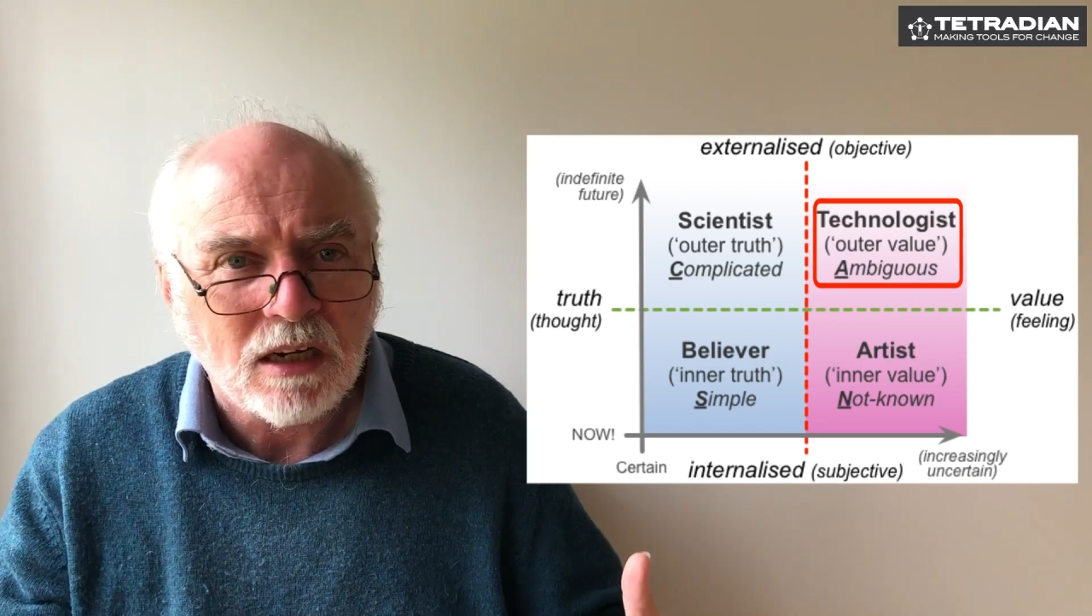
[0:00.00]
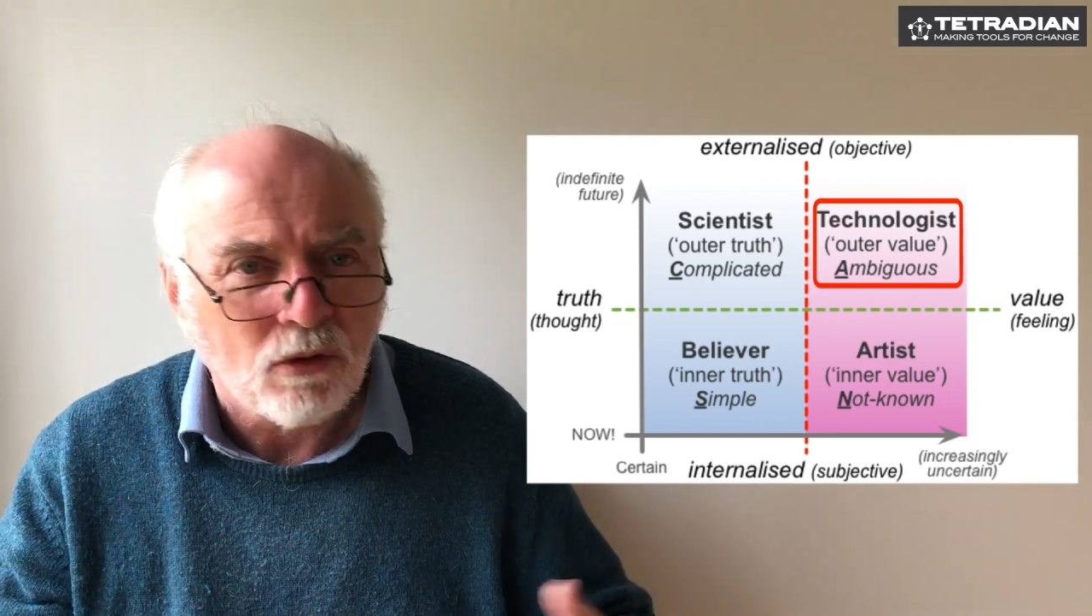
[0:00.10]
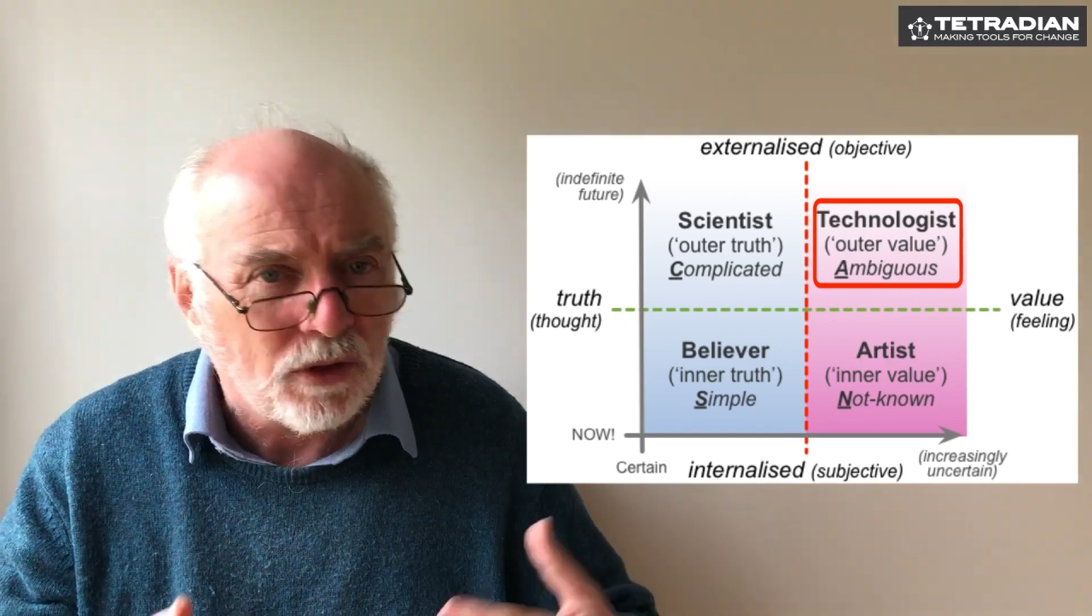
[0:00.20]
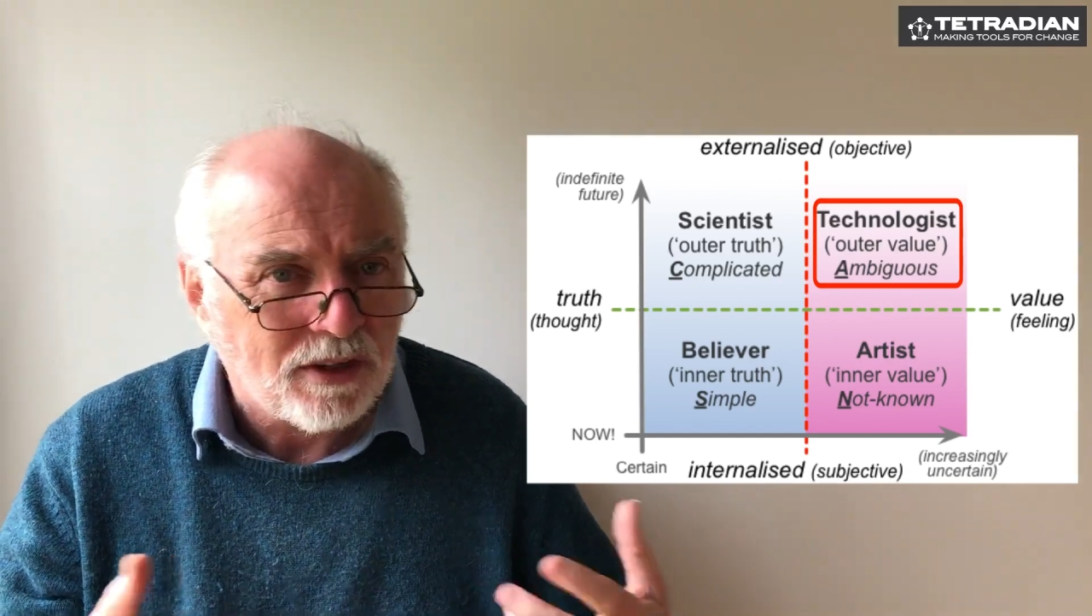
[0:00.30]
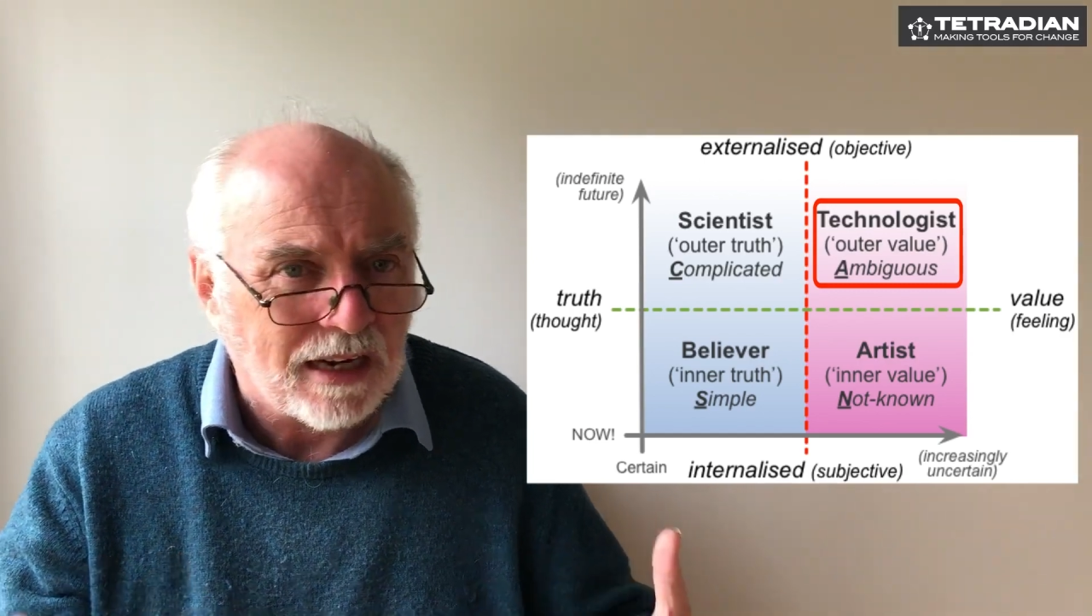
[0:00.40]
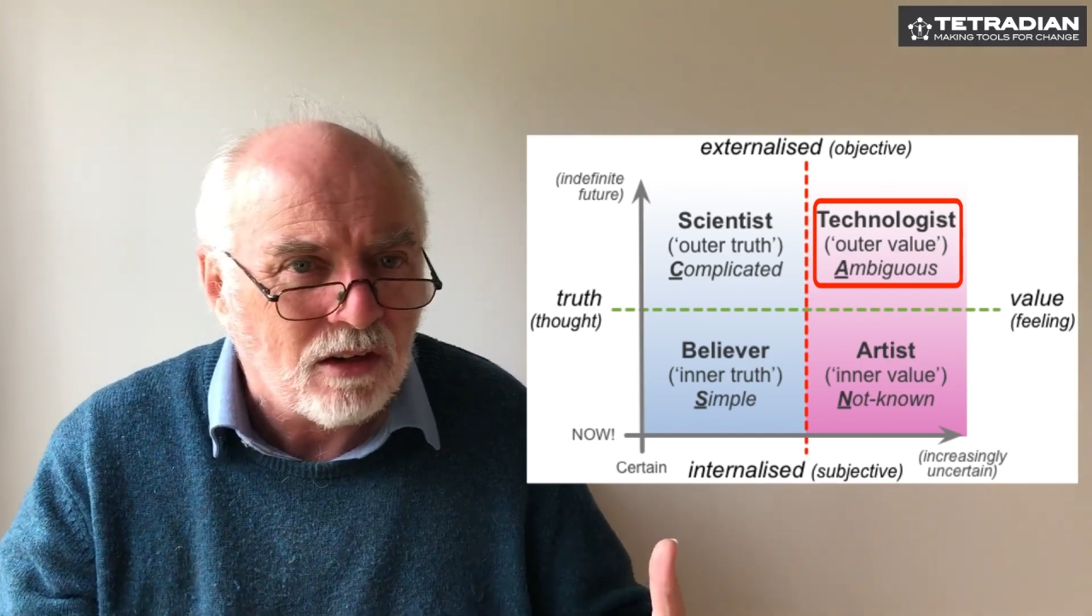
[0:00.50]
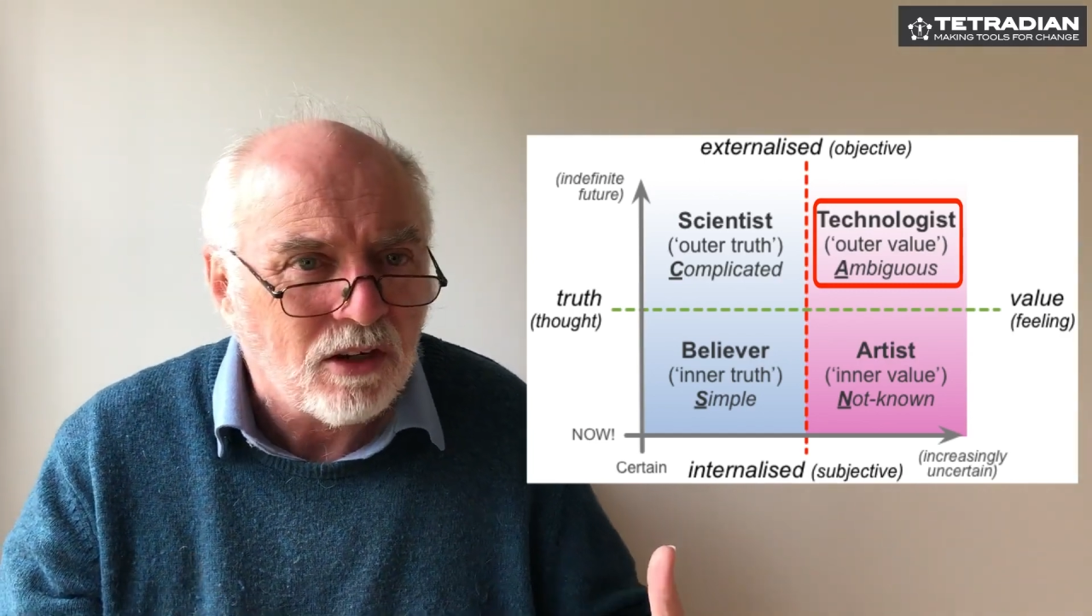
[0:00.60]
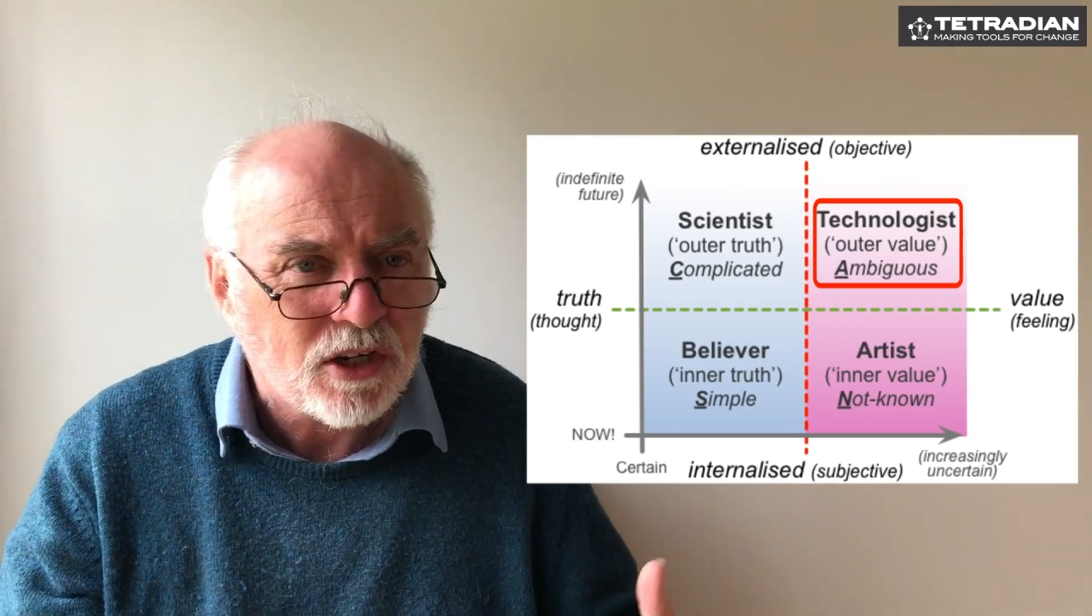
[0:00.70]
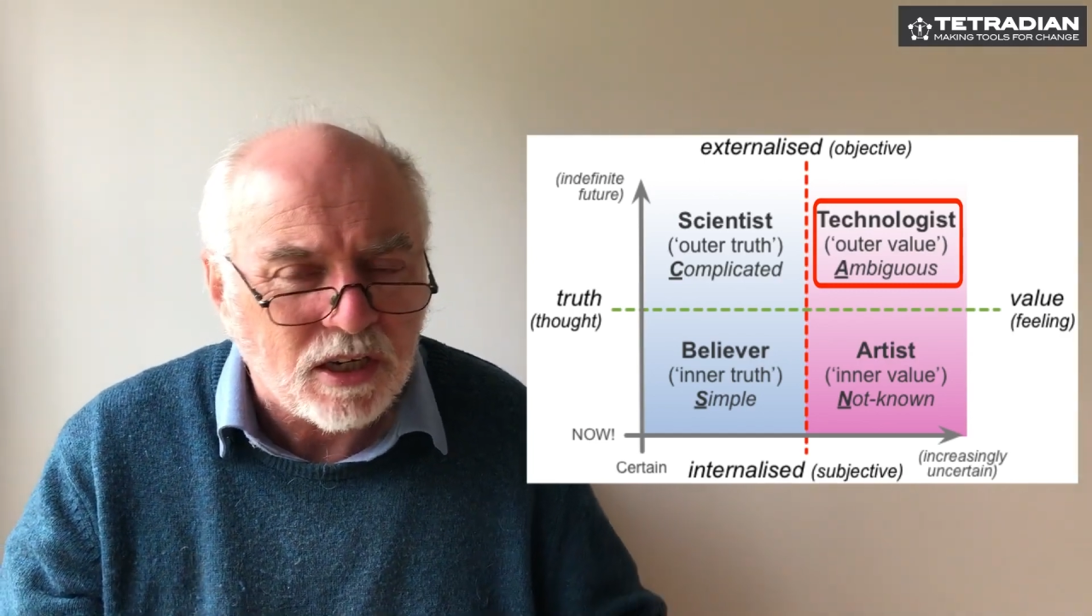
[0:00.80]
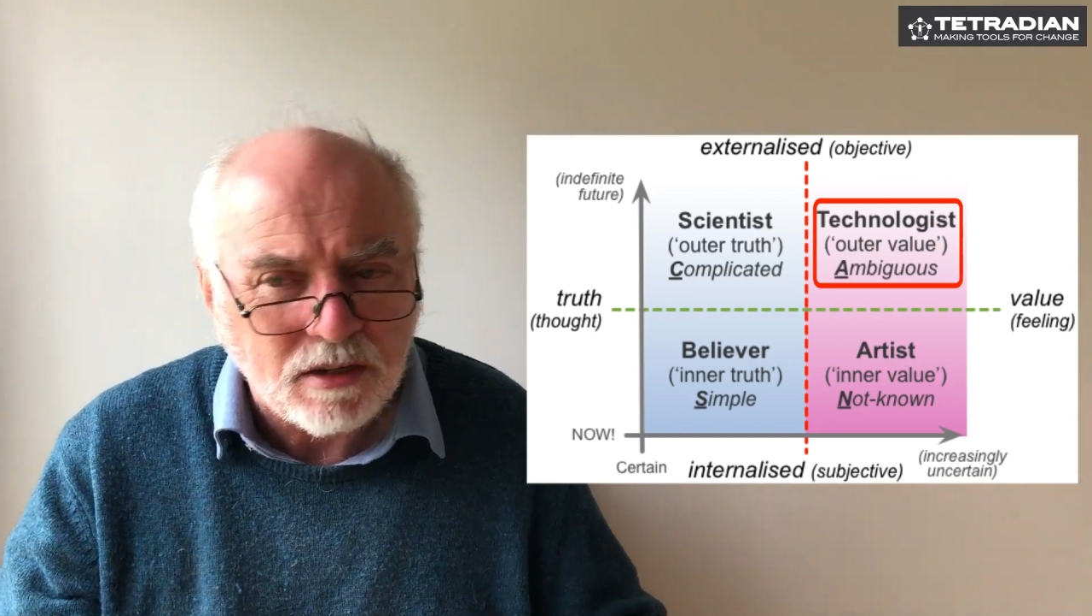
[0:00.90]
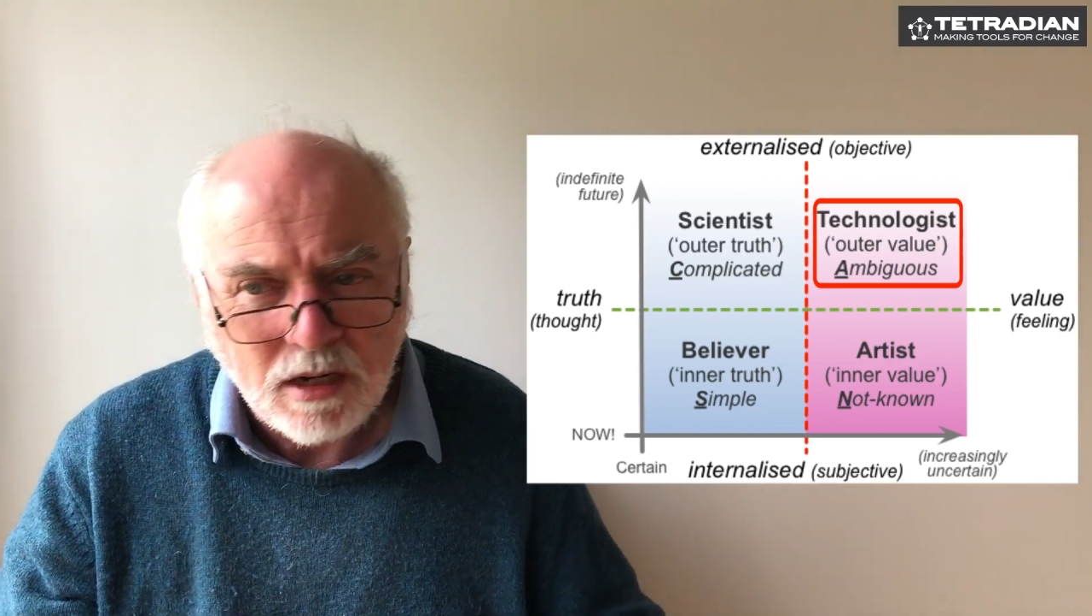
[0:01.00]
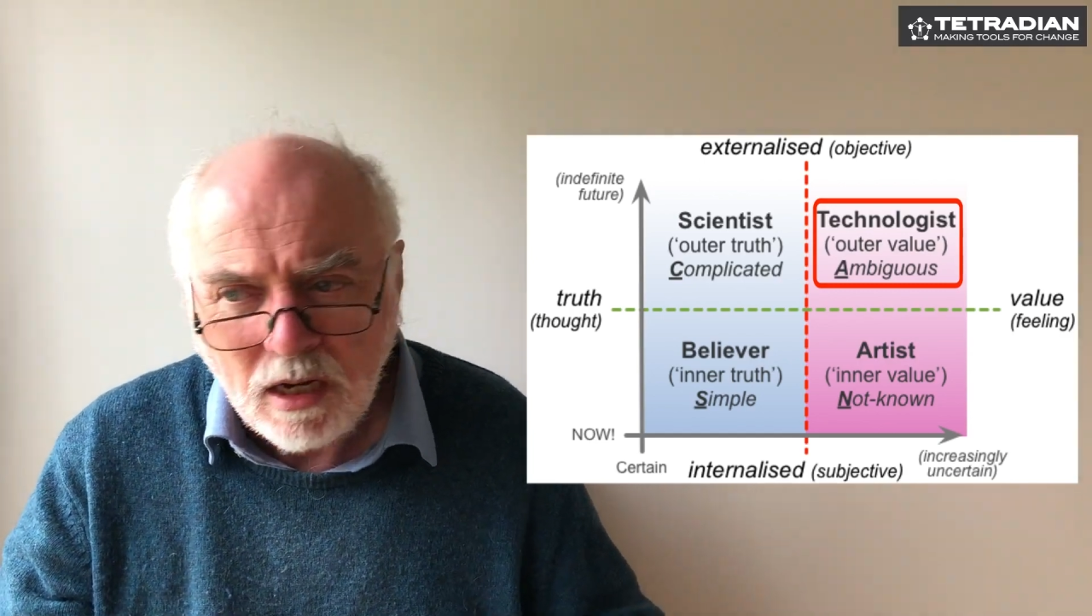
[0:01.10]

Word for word: or the technologist